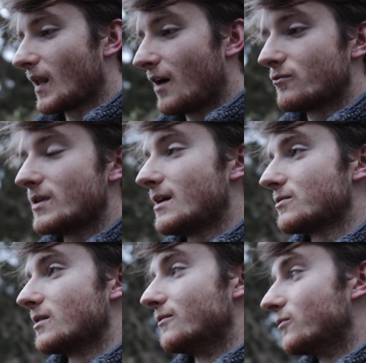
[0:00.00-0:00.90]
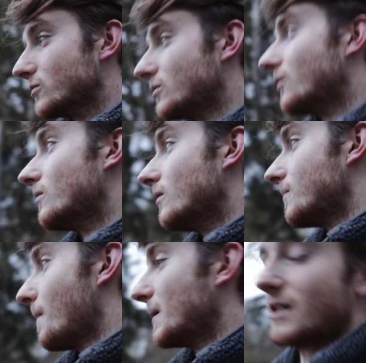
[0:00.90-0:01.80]
I haven't ridden outside for so
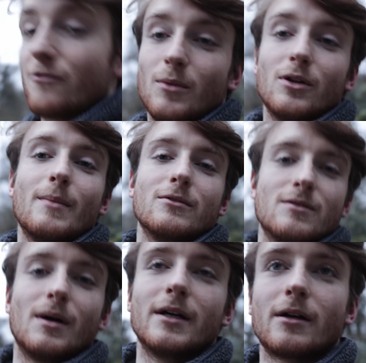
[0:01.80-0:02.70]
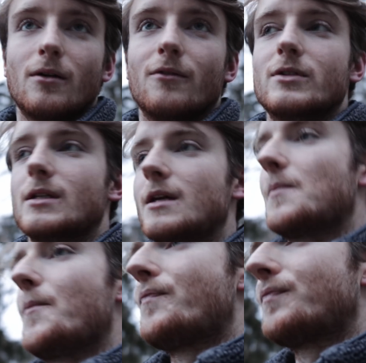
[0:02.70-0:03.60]
long, except from on the mountain bike, obviously.
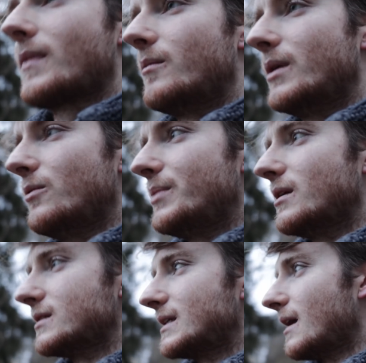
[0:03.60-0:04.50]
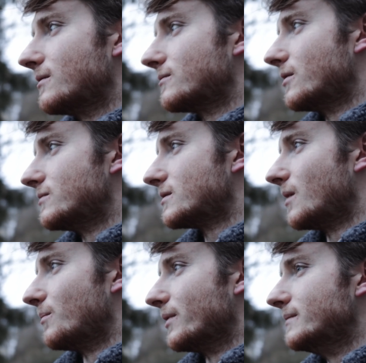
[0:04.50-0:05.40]
It would be nice to get on the roads at
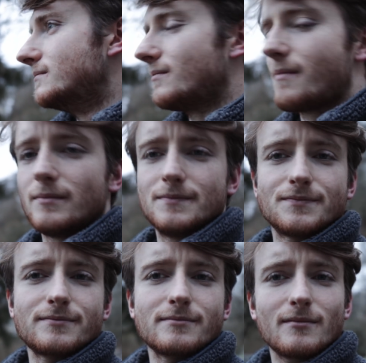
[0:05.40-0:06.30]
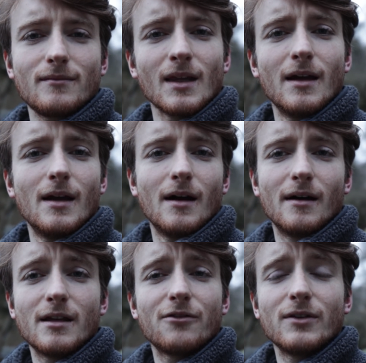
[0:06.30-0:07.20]
some point.
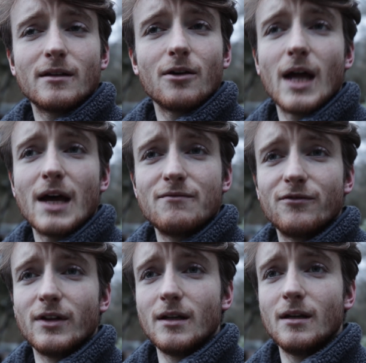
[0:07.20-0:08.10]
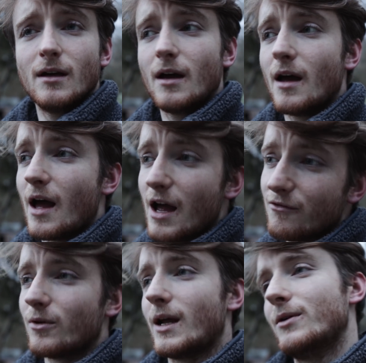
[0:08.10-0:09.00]
I definitely don't envy
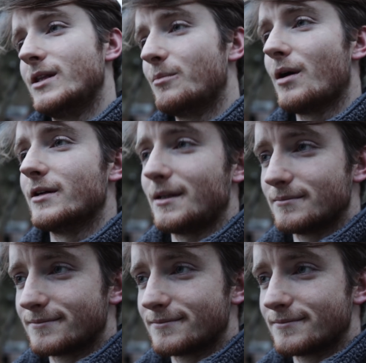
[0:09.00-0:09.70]
everyone out in Dubai.